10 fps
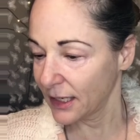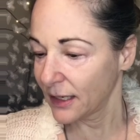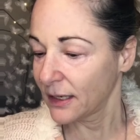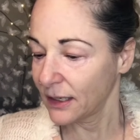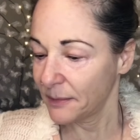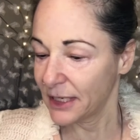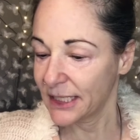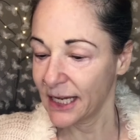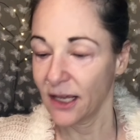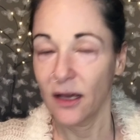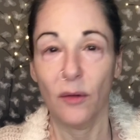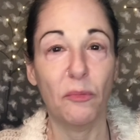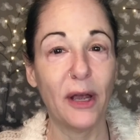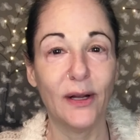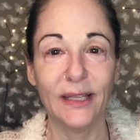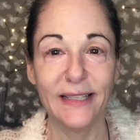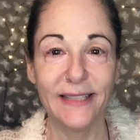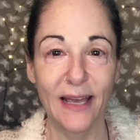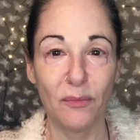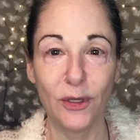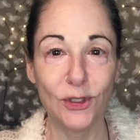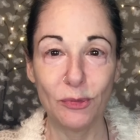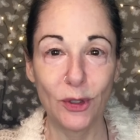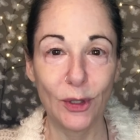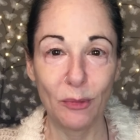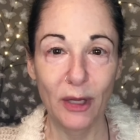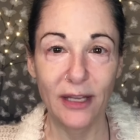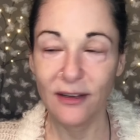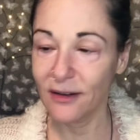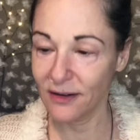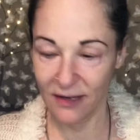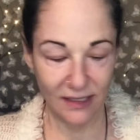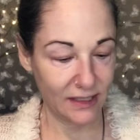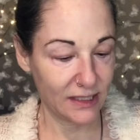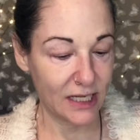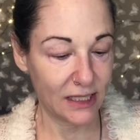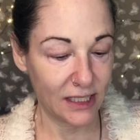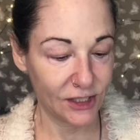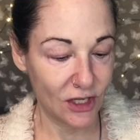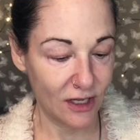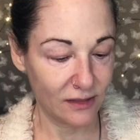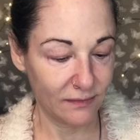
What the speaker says: I'm going to take a barely dampened beauty blender, dot this on.